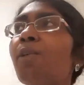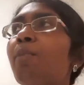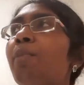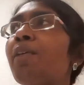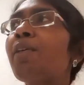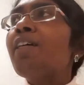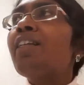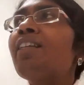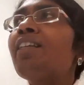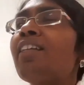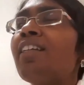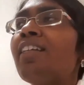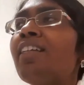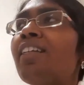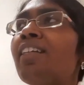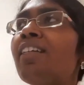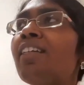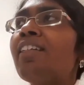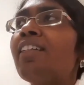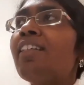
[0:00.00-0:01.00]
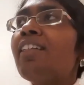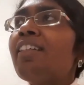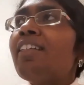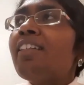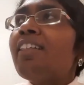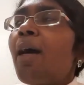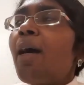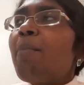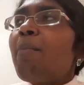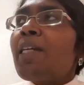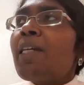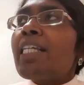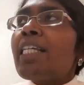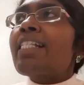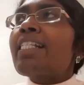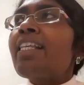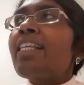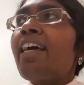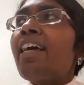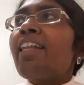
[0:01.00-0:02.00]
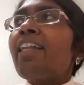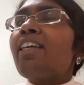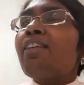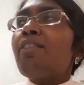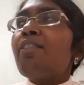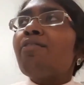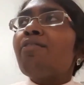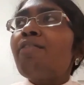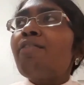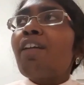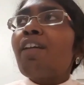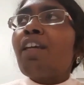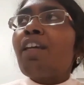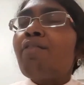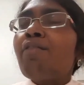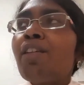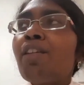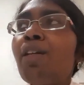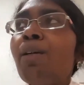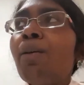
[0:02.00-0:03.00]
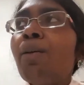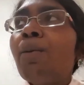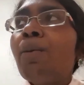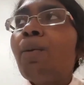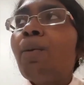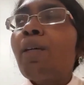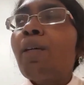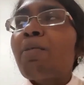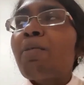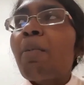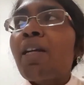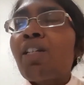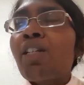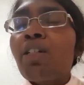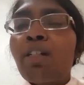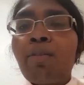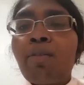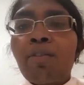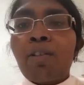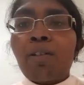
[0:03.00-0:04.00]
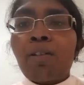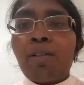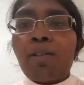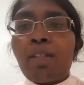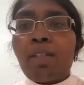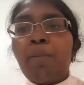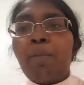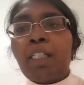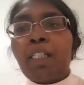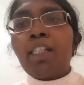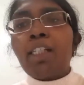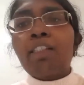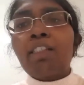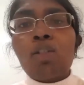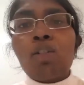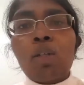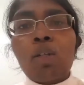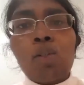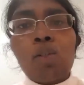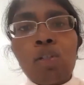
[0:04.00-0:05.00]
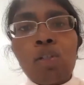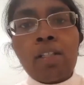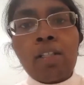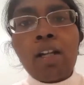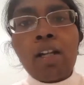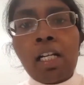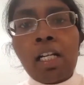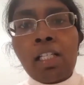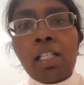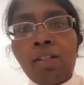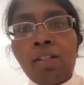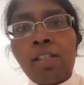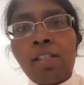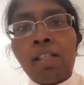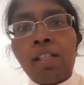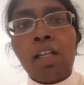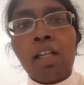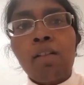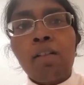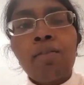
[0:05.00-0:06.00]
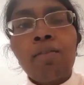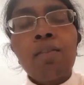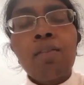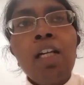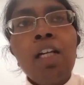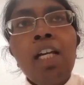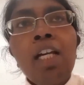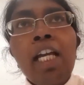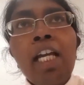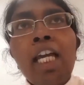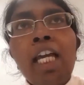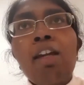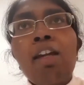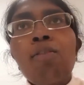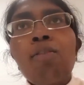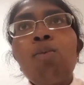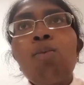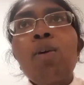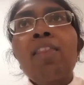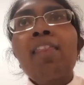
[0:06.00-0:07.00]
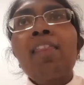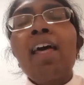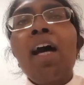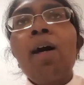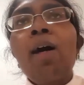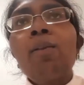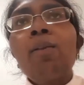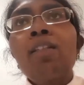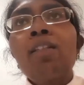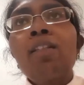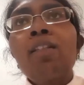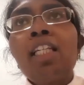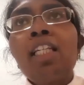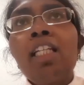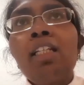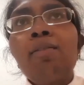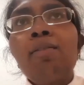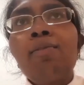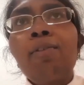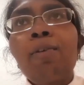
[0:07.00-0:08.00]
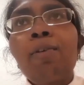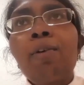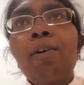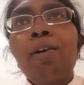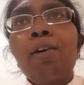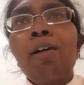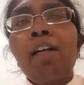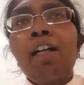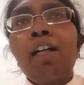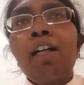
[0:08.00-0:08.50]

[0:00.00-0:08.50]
But that being said, if you, especially for something like the social sciences, if without the need for